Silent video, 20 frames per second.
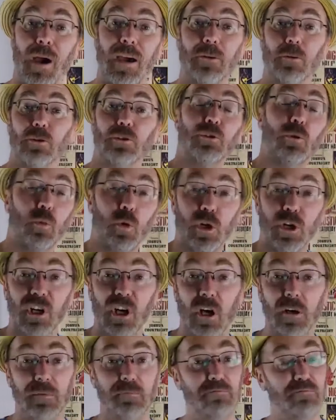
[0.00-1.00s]
They might also
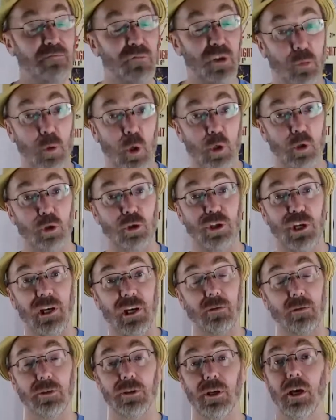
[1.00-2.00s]
work on commercial
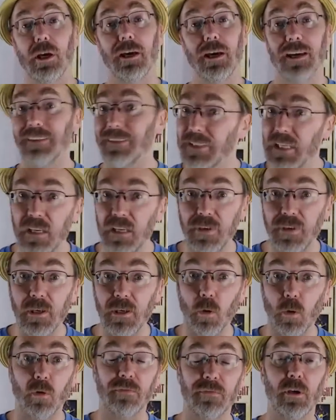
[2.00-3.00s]
jingles and
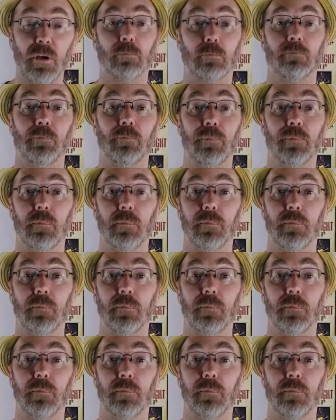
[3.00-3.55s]
TV or film.